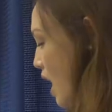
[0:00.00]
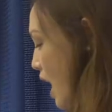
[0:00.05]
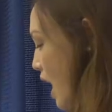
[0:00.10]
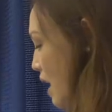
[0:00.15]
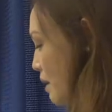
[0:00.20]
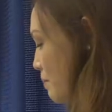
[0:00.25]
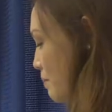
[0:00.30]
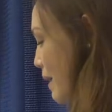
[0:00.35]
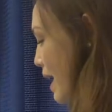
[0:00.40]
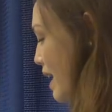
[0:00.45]

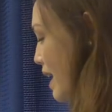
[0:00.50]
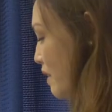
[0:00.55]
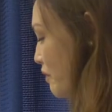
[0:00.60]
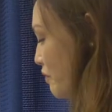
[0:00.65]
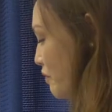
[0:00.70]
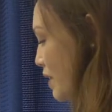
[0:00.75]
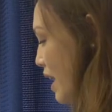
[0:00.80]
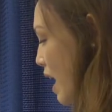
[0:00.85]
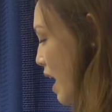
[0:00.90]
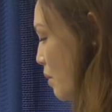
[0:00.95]
I buy
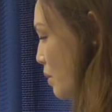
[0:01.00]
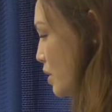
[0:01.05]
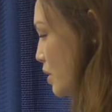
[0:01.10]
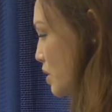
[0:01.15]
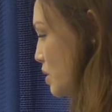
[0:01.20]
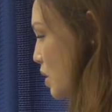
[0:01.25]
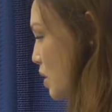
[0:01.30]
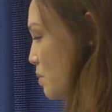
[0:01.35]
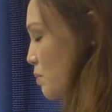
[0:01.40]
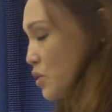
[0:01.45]

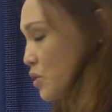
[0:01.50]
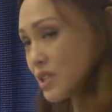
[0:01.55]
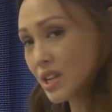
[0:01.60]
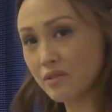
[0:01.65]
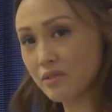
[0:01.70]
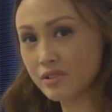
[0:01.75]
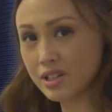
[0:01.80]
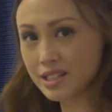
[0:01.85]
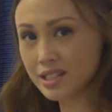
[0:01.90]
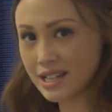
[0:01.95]
flowers almost
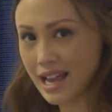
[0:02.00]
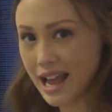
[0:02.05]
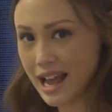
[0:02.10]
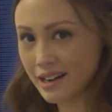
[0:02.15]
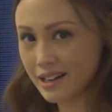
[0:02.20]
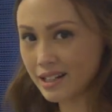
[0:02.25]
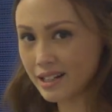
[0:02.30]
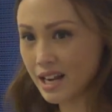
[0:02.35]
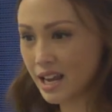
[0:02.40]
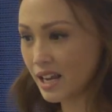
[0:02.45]
every
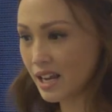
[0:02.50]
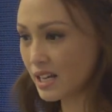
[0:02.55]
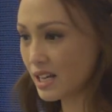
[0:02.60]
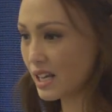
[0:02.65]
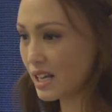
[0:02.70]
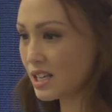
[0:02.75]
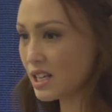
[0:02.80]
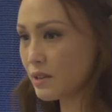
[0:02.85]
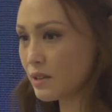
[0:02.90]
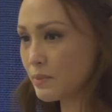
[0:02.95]
Saturday and
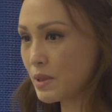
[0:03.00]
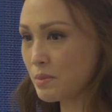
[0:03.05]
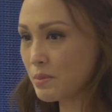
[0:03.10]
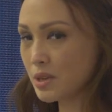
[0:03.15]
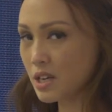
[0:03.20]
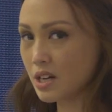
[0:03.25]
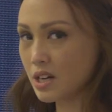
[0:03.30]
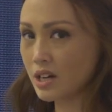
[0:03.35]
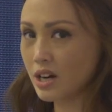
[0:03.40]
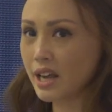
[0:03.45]
I keep them
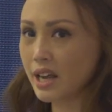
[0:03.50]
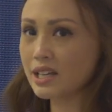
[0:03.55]
here.